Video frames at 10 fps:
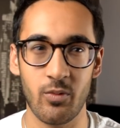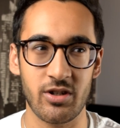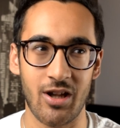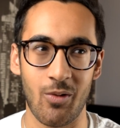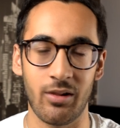
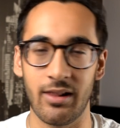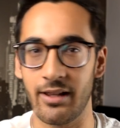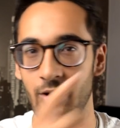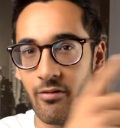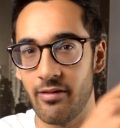which I will
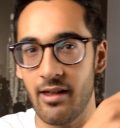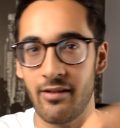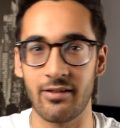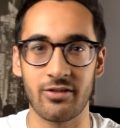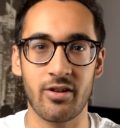link over there in
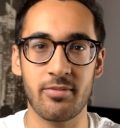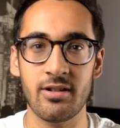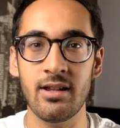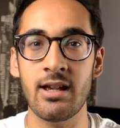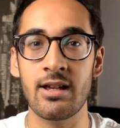the
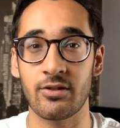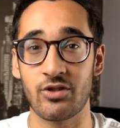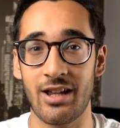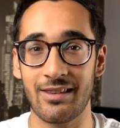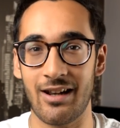description. So
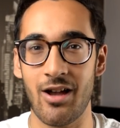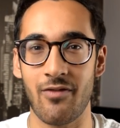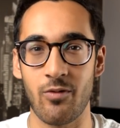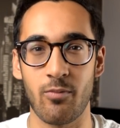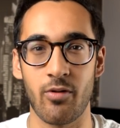check that out
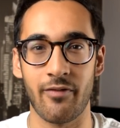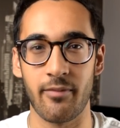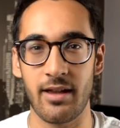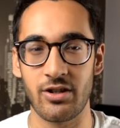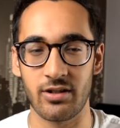if you want more
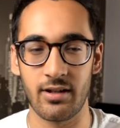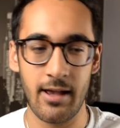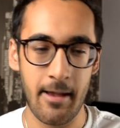information.